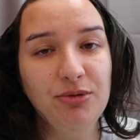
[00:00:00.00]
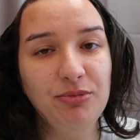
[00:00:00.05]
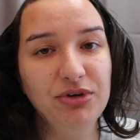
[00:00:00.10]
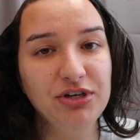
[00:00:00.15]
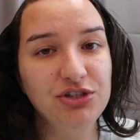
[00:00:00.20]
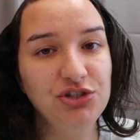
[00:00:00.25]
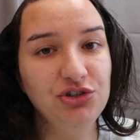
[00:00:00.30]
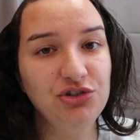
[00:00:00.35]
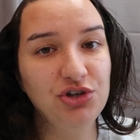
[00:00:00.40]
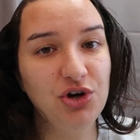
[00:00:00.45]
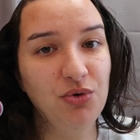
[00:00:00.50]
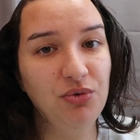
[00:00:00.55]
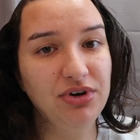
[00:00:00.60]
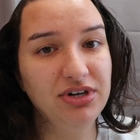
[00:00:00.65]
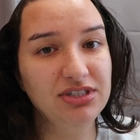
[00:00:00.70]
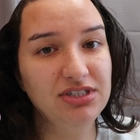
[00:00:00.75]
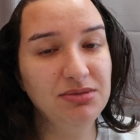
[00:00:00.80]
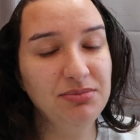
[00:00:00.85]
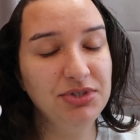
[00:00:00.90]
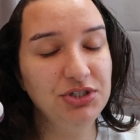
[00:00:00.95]
because you don't
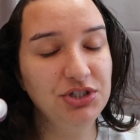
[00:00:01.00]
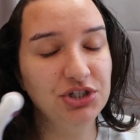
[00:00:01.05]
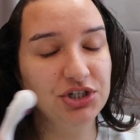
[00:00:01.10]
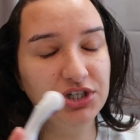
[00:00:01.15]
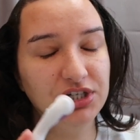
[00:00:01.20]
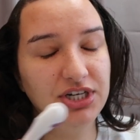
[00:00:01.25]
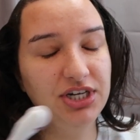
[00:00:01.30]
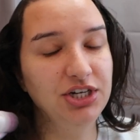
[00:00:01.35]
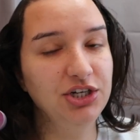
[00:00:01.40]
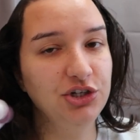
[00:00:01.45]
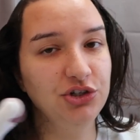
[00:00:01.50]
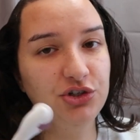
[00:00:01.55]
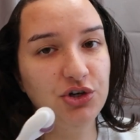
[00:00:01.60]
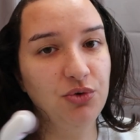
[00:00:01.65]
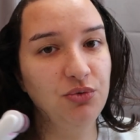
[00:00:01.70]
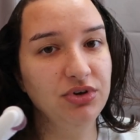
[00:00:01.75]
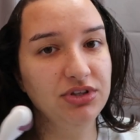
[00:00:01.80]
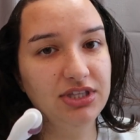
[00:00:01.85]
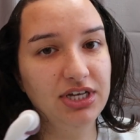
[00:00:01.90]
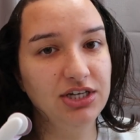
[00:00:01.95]
want it to be dirty and you
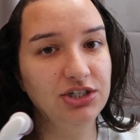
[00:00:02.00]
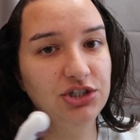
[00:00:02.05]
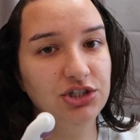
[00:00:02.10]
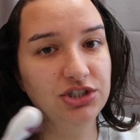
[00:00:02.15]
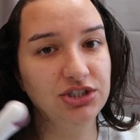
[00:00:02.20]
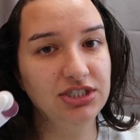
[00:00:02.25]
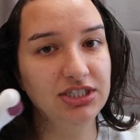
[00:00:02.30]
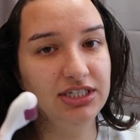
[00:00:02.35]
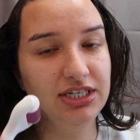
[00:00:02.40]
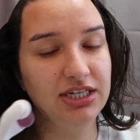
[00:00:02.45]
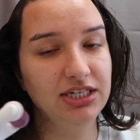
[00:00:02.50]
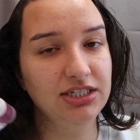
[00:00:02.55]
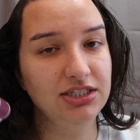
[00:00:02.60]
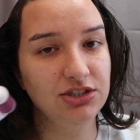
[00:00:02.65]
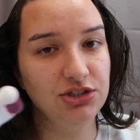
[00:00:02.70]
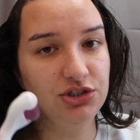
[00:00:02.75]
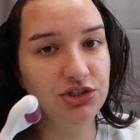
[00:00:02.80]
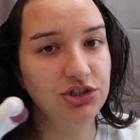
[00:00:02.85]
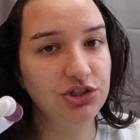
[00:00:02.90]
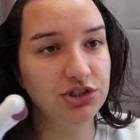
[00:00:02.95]
don't want that dirt to get
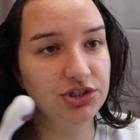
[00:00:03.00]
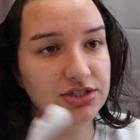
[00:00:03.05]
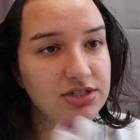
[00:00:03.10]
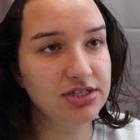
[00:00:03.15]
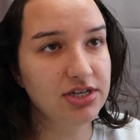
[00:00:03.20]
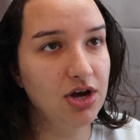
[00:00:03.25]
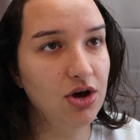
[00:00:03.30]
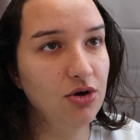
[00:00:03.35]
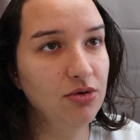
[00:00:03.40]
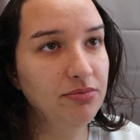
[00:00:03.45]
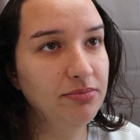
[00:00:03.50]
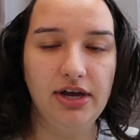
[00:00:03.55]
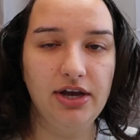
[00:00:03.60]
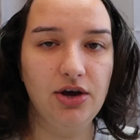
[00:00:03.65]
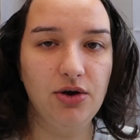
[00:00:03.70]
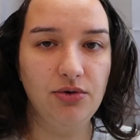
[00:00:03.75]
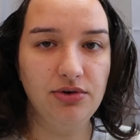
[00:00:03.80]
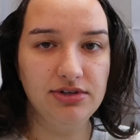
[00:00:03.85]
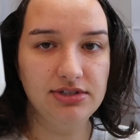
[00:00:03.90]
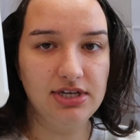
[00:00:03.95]
into your scalp. I
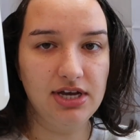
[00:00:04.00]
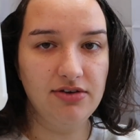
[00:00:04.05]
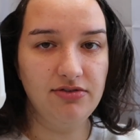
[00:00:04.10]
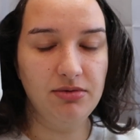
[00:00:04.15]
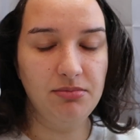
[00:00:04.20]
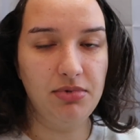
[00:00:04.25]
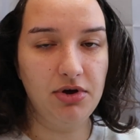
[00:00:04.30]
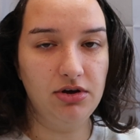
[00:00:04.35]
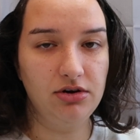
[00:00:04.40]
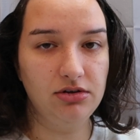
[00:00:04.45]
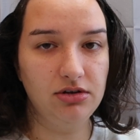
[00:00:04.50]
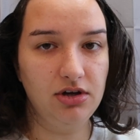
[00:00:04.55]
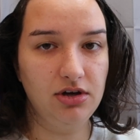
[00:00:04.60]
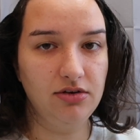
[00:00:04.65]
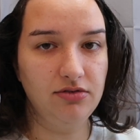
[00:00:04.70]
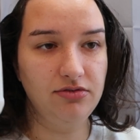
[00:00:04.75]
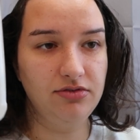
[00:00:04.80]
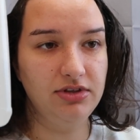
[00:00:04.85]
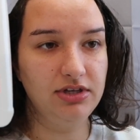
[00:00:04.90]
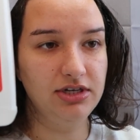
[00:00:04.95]
always have a bottle
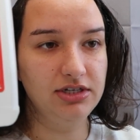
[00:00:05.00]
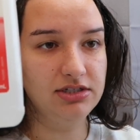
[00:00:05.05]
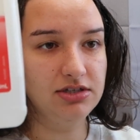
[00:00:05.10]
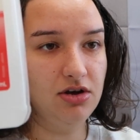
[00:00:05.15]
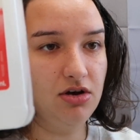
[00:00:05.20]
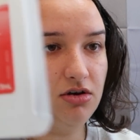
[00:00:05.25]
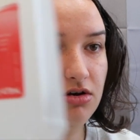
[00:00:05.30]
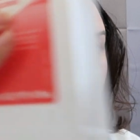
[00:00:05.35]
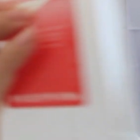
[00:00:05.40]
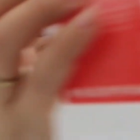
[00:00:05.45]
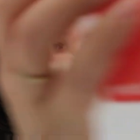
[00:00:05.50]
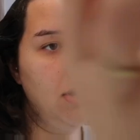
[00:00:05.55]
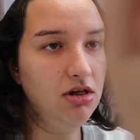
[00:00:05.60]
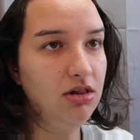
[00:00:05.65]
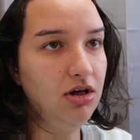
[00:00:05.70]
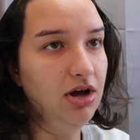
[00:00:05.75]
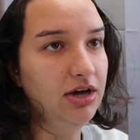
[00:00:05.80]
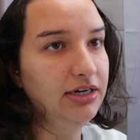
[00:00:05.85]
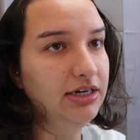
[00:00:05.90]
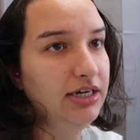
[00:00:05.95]
of this
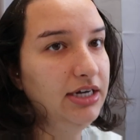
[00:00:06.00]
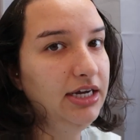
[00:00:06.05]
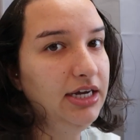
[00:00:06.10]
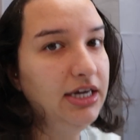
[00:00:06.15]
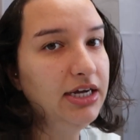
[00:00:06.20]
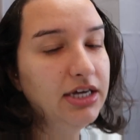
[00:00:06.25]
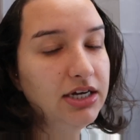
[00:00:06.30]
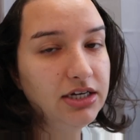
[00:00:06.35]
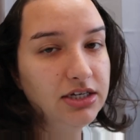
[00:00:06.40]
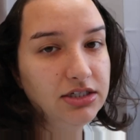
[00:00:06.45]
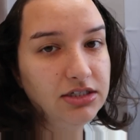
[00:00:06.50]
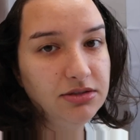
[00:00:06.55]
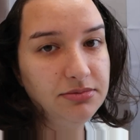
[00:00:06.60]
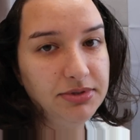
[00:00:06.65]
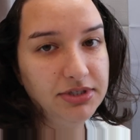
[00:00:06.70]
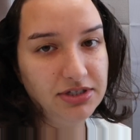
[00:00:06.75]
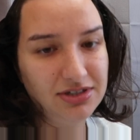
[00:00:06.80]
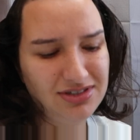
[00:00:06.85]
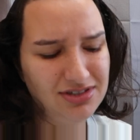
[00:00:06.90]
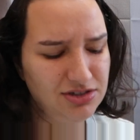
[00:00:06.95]
alcohol on hand
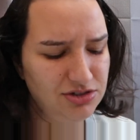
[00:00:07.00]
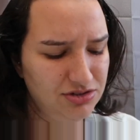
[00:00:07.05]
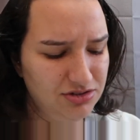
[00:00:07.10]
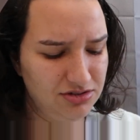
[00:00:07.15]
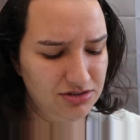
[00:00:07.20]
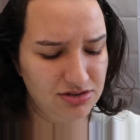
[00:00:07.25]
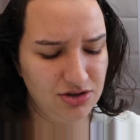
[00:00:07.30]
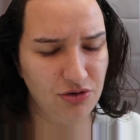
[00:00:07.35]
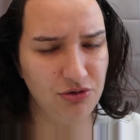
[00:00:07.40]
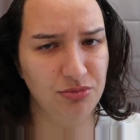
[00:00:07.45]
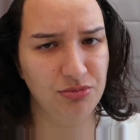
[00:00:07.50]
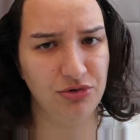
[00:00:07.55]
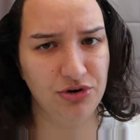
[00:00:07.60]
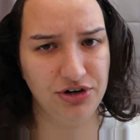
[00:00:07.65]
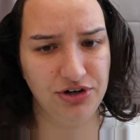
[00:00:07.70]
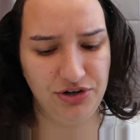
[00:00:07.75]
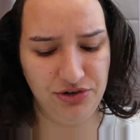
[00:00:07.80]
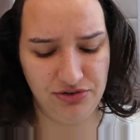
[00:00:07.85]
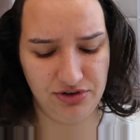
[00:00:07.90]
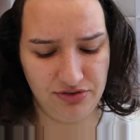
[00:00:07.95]
because it's just so
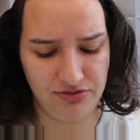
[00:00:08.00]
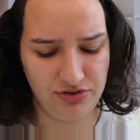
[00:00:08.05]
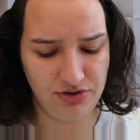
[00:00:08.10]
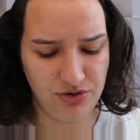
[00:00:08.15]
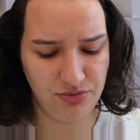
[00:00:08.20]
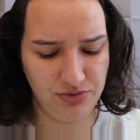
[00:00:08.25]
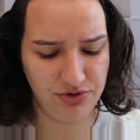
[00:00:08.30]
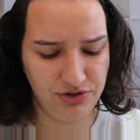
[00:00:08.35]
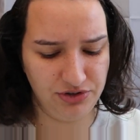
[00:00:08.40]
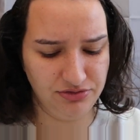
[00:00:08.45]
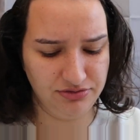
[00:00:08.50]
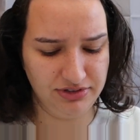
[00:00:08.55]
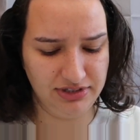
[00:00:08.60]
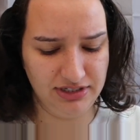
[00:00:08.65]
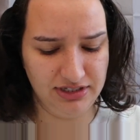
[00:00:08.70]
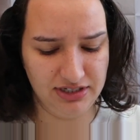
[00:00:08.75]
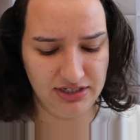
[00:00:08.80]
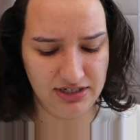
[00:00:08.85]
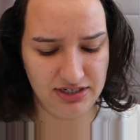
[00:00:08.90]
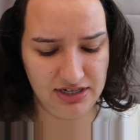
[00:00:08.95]
important. You never know when you'll
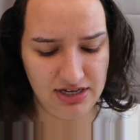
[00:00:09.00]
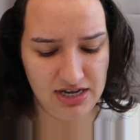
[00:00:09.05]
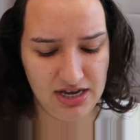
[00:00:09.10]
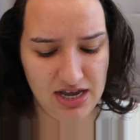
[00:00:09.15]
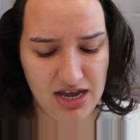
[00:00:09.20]
need it.